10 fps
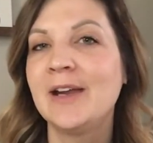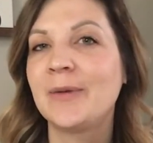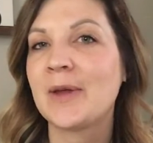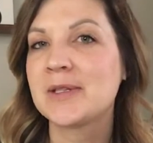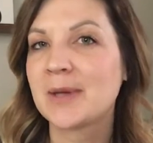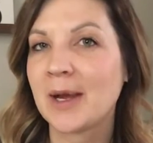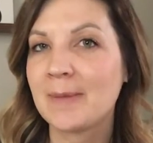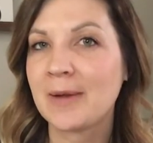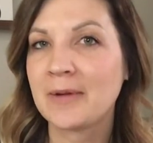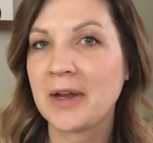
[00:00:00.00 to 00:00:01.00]
we always
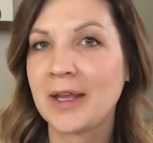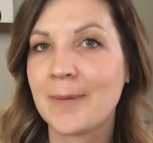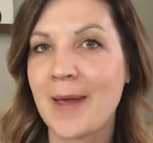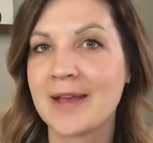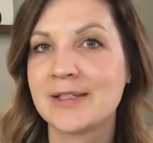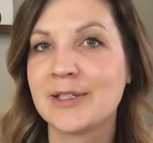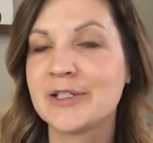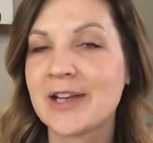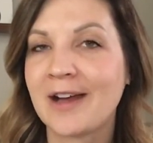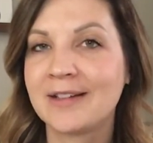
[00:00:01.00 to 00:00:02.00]
recommend running it past
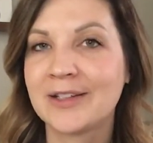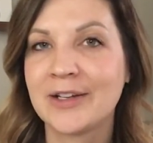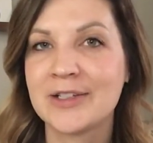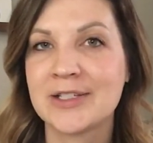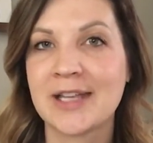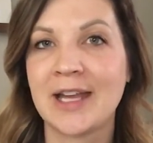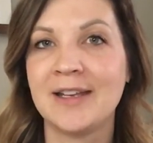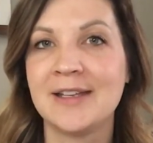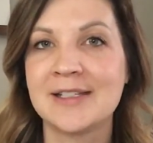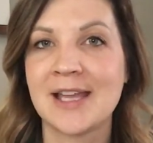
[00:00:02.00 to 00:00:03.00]
your doctor and just kind
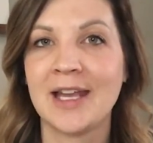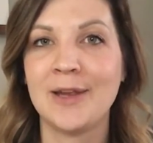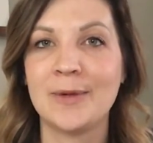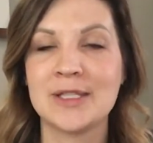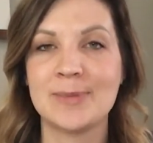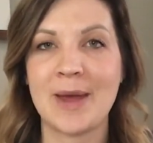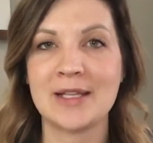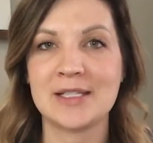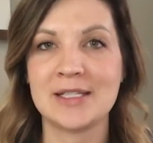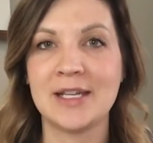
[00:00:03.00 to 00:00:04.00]
of deciding what's
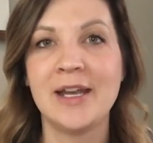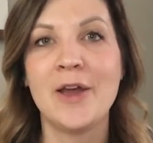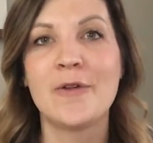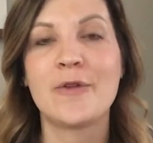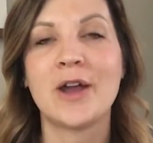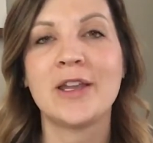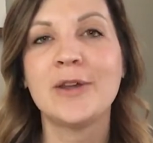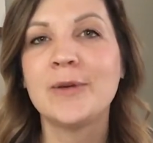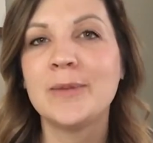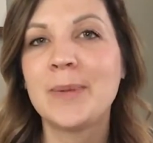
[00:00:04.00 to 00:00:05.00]
best for
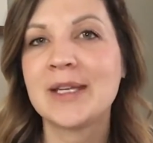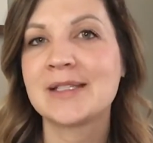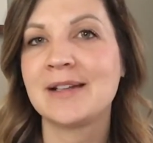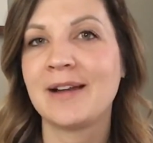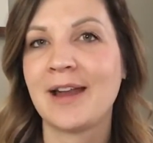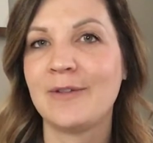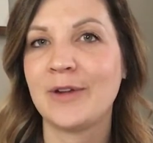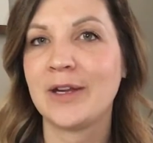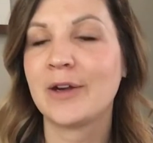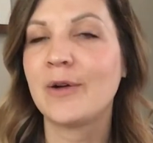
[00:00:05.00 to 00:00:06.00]
you based on kind of
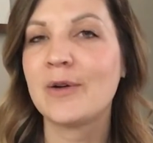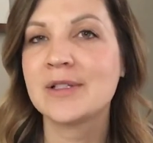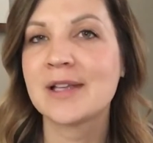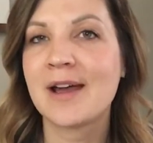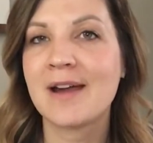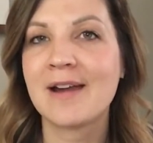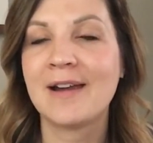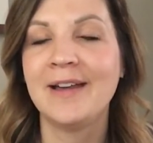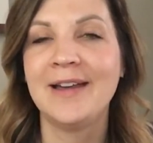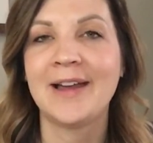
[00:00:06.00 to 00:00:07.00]
what your goals
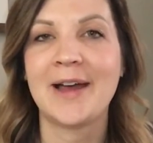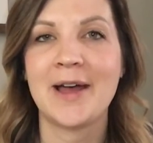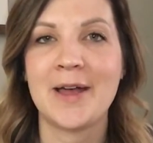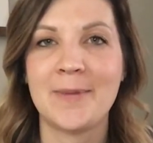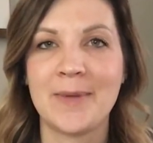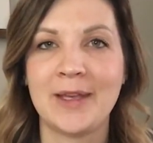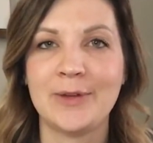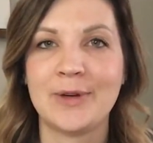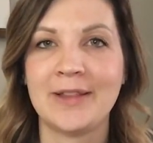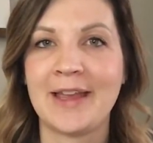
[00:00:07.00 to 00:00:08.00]
are and
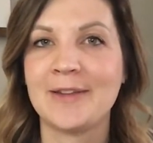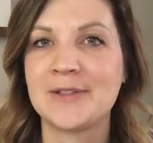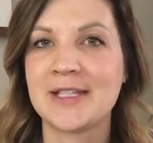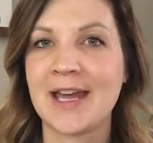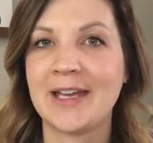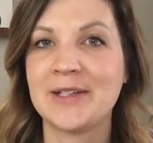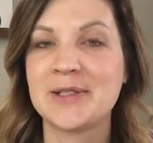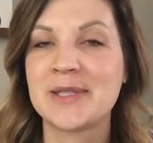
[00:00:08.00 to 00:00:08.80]
your lifestyle.